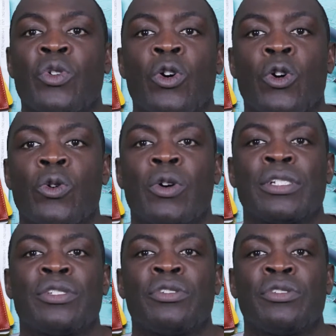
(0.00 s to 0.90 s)
are
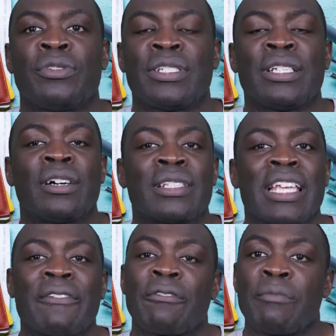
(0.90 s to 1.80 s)
going to see all the
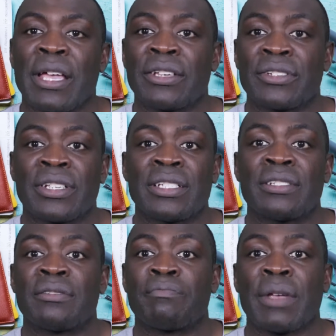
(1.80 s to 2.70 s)

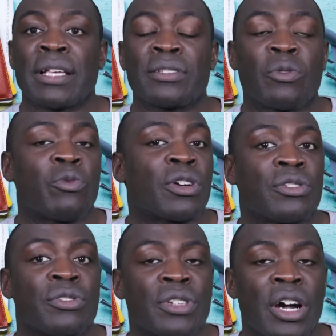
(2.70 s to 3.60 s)
information based on where
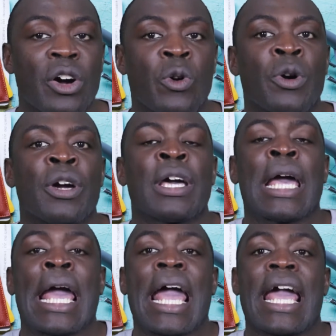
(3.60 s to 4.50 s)
you go,
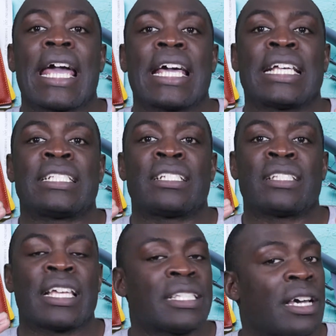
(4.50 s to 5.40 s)
and
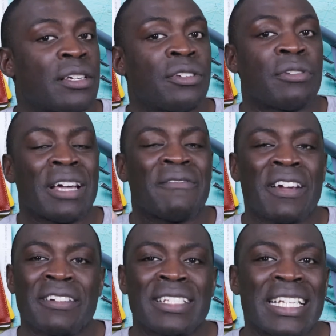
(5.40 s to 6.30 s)
they tell you a
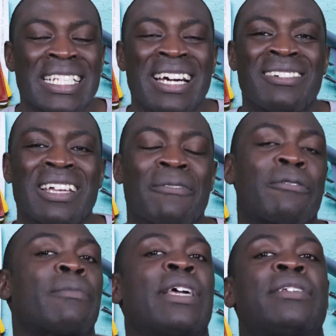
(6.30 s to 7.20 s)
very detailed
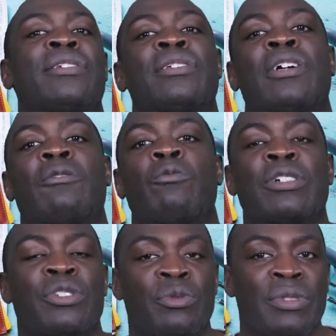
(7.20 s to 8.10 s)
information of
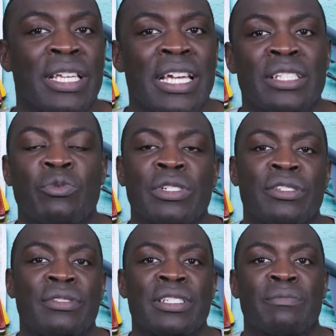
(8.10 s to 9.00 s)
what you need
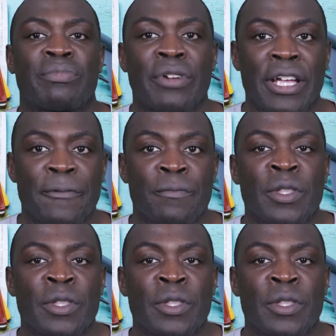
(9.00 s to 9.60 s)
to bring.